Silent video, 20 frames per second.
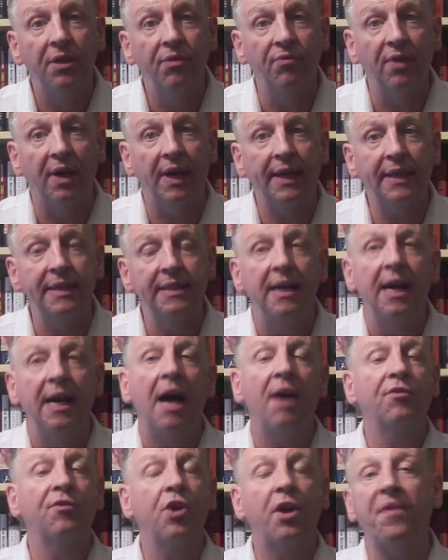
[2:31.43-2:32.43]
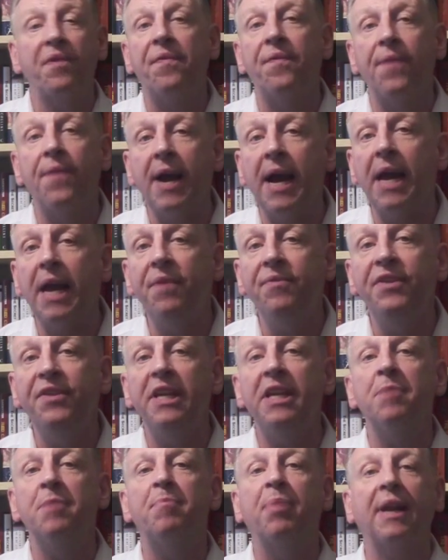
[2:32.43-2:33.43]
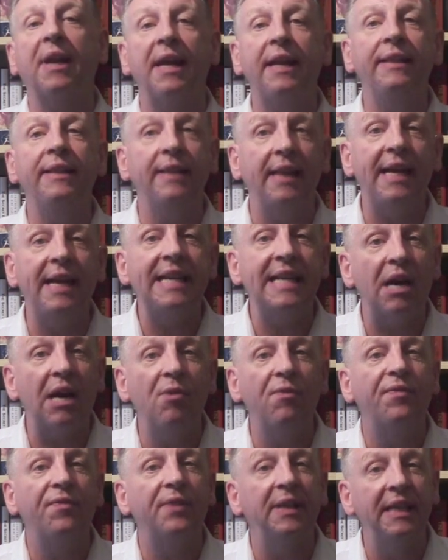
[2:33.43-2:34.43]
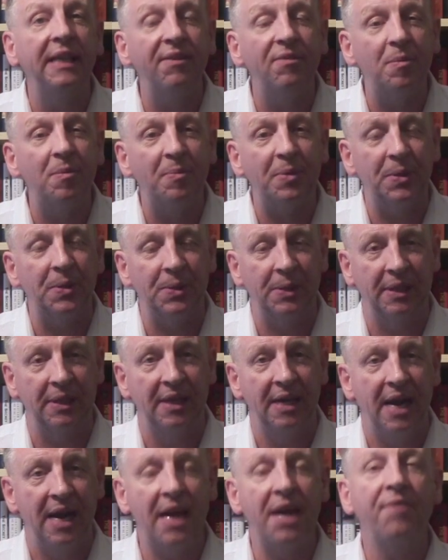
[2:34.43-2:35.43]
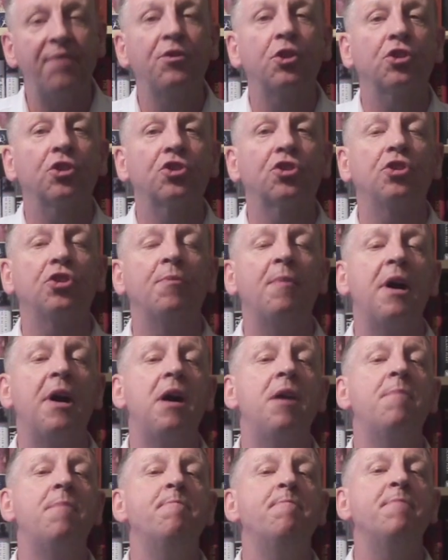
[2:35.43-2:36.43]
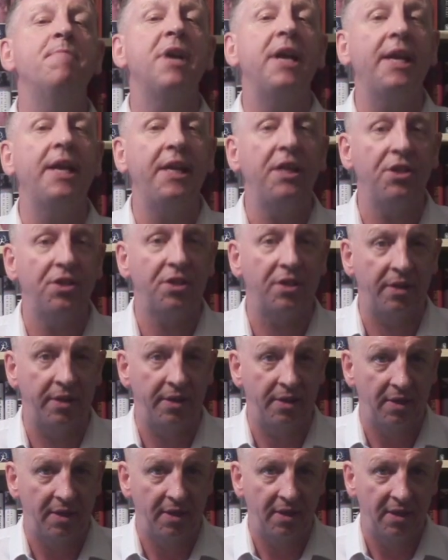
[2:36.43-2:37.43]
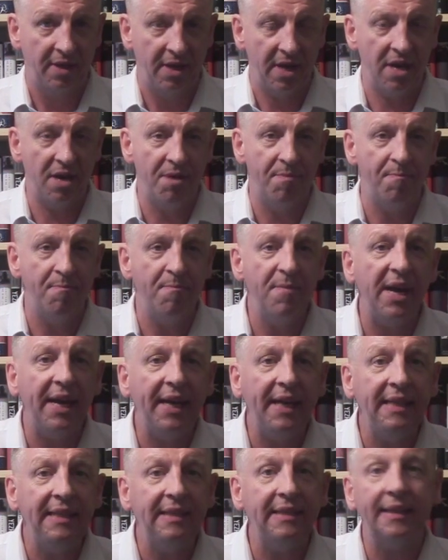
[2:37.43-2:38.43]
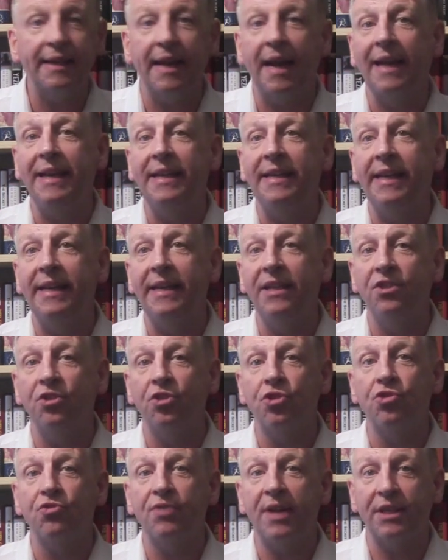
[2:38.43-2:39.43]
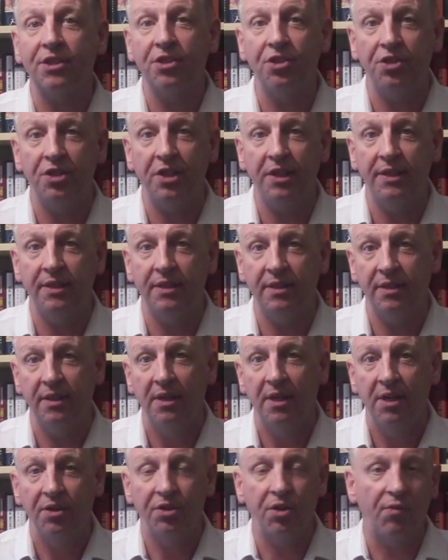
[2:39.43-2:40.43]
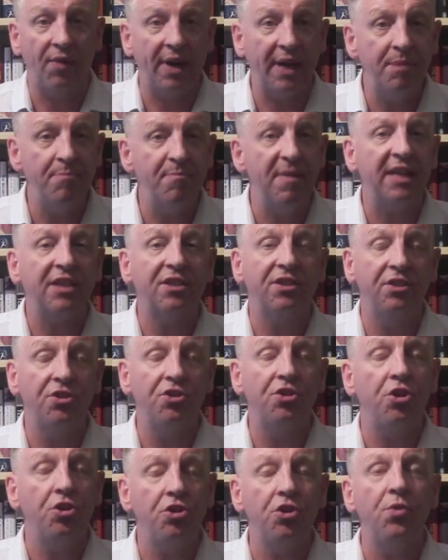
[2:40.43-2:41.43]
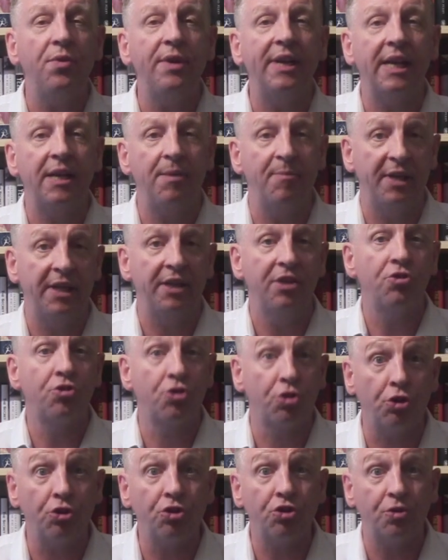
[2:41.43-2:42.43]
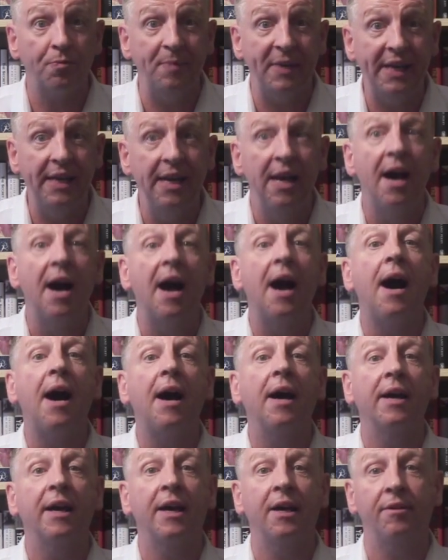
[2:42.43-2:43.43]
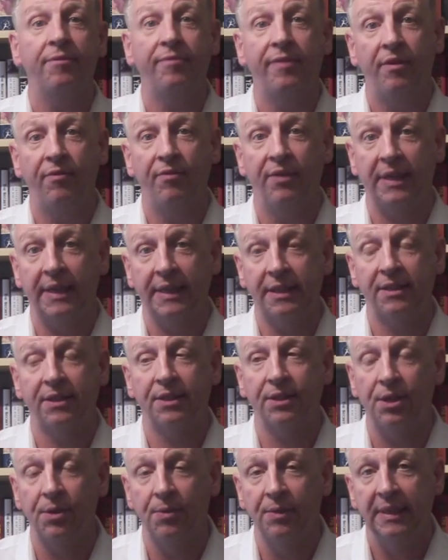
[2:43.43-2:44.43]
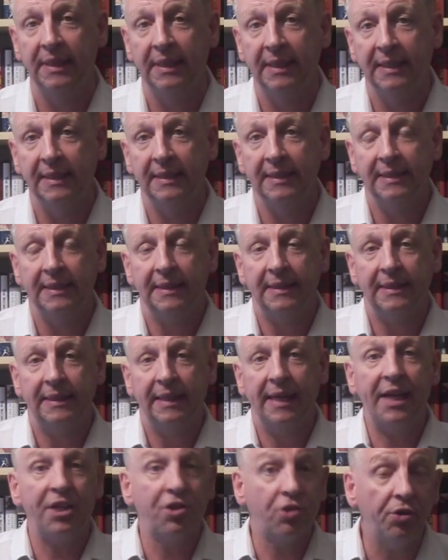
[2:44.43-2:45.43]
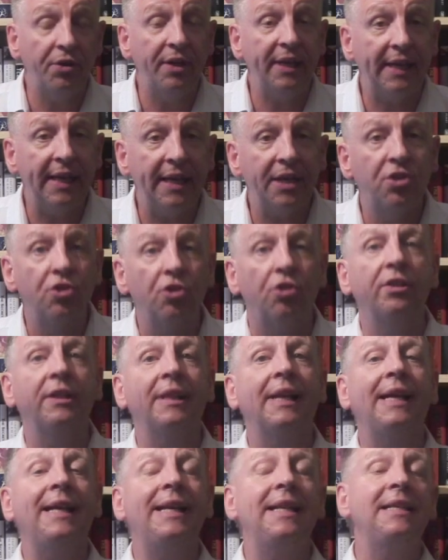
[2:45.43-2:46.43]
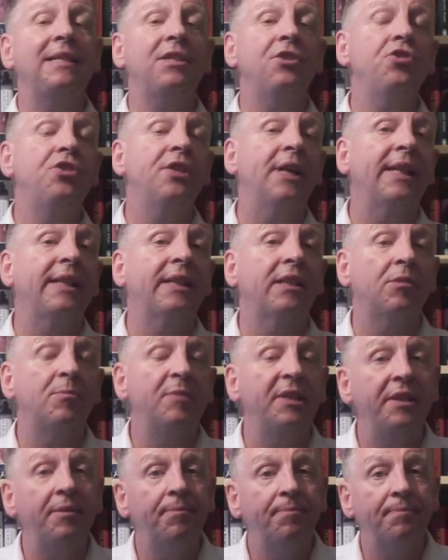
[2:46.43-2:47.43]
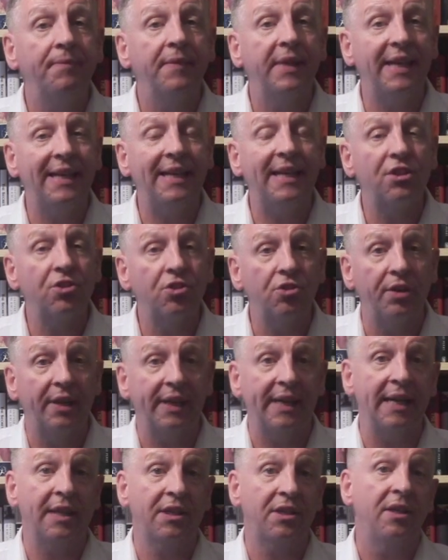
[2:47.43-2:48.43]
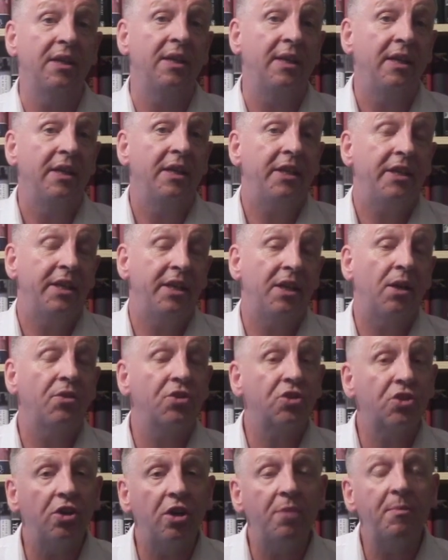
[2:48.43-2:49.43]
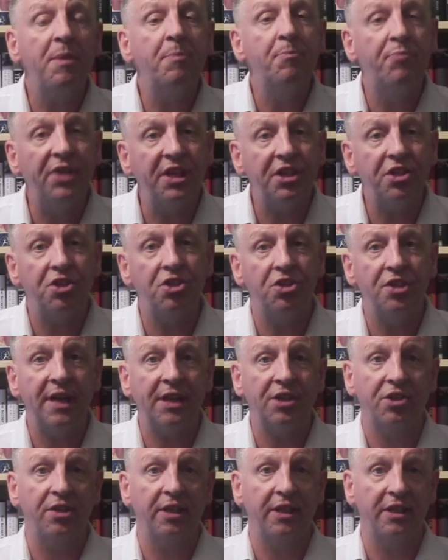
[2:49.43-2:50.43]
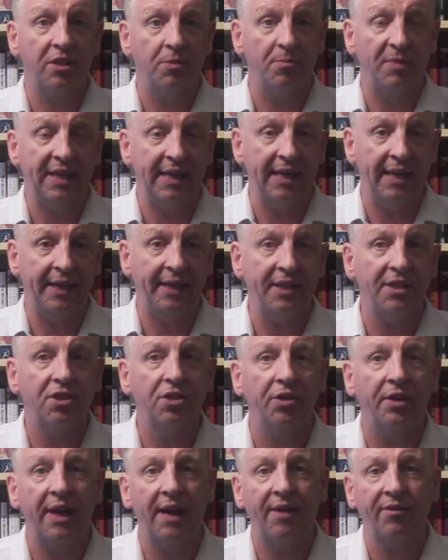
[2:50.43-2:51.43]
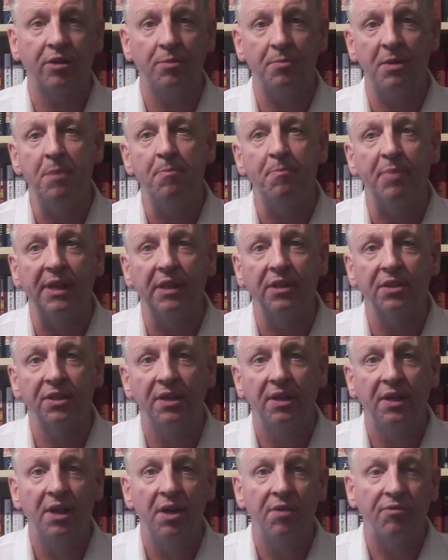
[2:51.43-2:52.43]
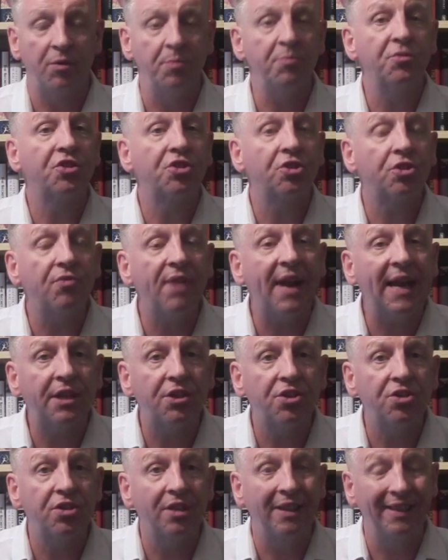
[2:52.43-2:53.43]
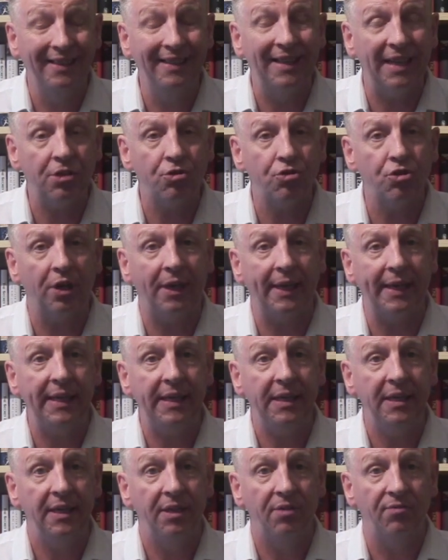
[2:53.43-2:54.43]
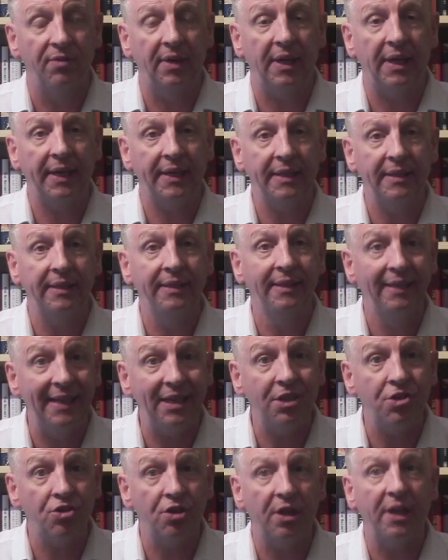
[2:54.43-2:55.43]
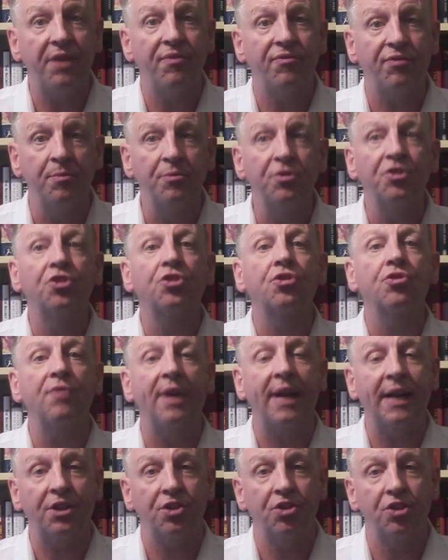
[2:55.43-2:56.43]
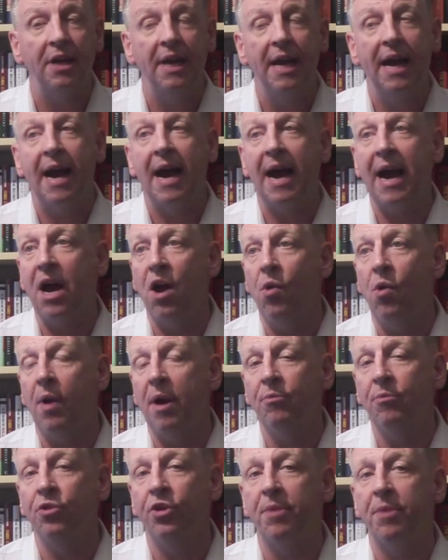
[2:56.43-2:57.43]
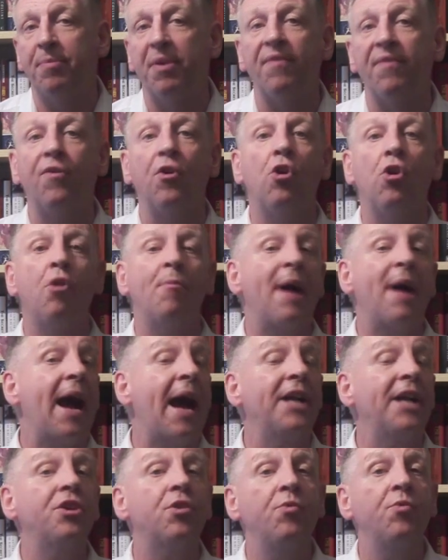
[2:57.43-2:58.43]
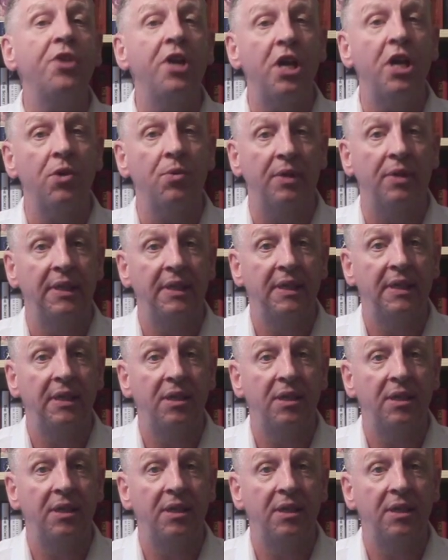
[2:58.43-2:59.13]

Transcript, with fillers: Right, I've got a five-year plan laid out for Liverpool. I've got some amazing, amazing ideas, strategies, the right message, you name it. Trust me, I have, right? So it's going to get done, ladies and gentlemen. It is going to get you know, there's going to be British nationalism again. It's going to have to be built from scratch, literally, right? Literally from scratch. How I'm going to perform, I don't know.